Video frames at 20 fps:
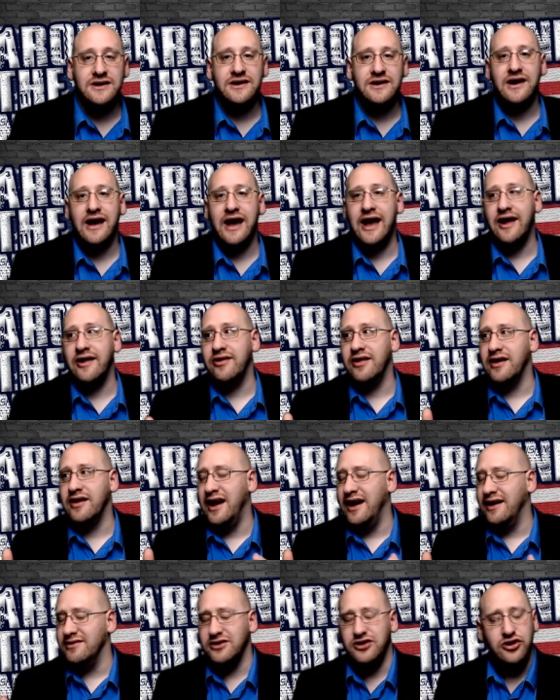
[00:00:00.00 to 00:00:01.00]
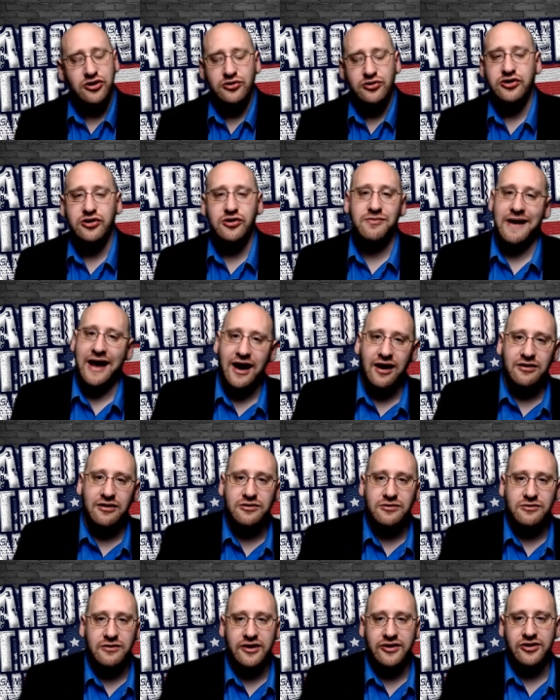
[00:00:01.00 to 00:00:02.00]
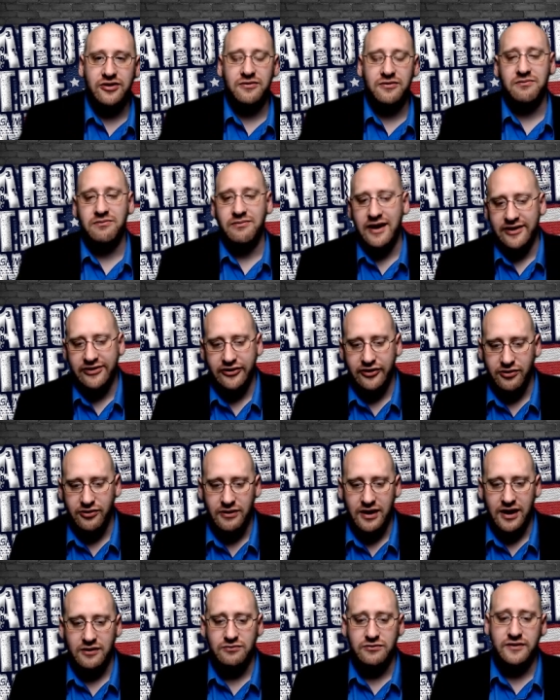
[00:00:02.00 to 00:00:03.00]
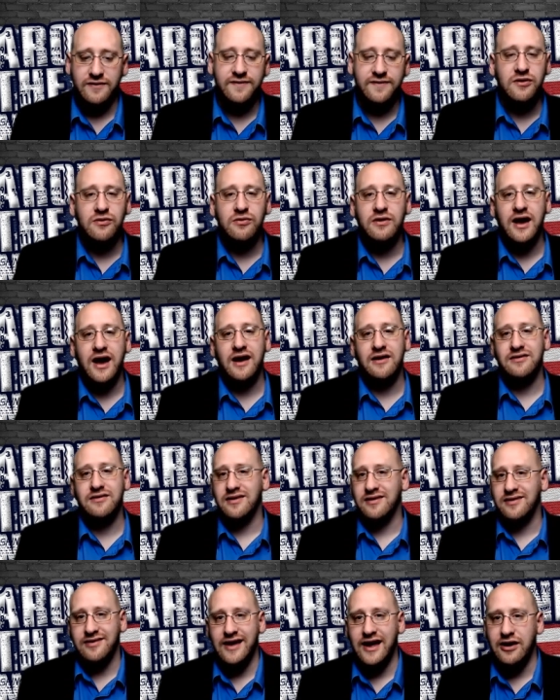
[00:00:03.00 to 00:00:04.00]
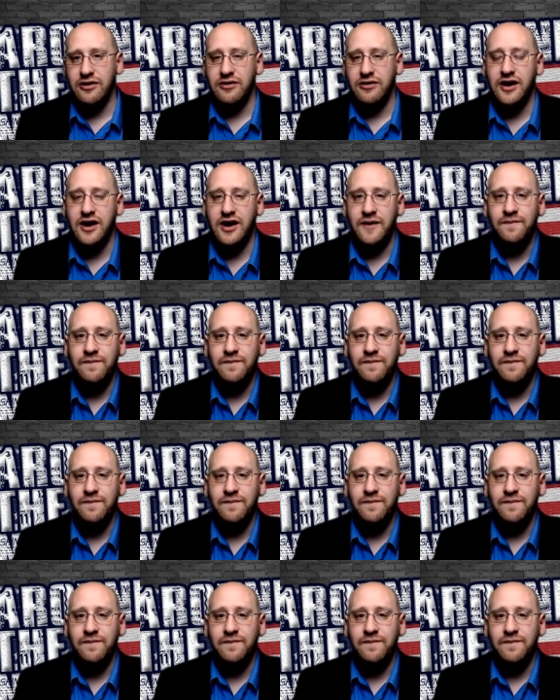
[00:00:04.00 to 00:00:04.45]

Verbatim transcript: and the YouTube algorithm messing around with view counts, et cetera,